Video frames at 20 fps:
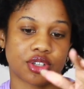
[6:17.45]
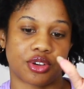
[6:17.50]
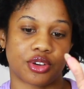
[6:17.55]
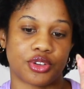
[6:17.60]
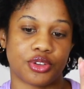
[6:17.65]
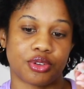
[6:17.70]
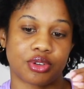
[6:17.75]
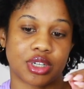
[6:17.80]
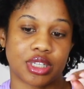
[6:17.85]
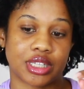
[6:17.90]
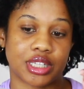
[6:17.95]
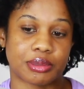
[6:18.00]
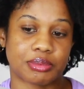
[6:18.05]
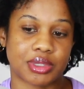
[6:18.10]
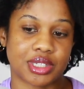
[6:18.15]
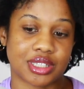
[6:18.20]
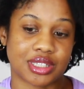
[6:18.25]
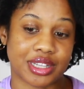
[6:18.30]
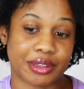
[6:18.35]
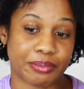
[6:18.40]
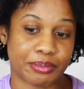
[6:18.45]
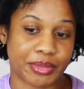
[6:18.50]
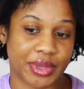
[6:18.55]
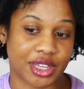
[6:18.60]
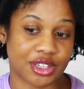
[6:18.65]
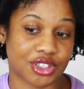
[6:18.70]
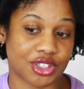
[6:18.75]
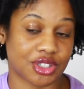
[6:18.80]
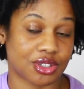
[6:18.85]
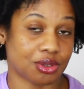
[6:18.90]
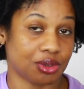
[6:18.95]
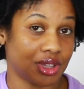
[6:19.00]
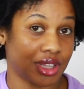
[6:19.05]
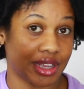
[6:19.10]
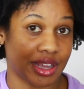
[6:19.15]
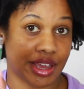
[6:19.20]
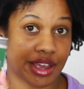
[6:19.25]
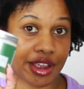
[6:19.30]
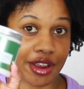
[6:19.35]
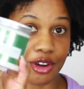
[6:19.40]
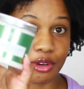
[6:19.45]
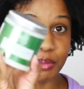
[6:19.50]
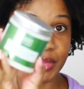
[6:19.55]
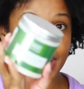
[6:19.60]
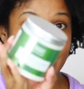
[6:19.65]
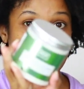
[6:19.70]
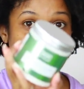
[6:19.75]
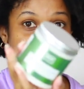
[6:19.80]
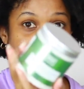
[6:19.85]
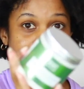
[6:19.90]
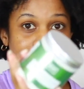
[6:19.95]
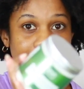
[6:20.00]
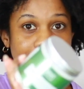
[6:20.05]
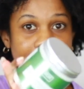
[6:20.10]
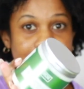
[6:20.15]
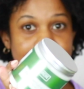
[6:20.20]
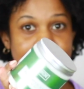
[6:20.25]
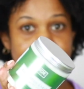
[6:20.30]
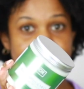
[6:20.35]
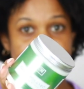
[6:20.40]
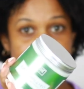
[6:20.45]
their Eucalyptus and Mint Soothing Hair Mask.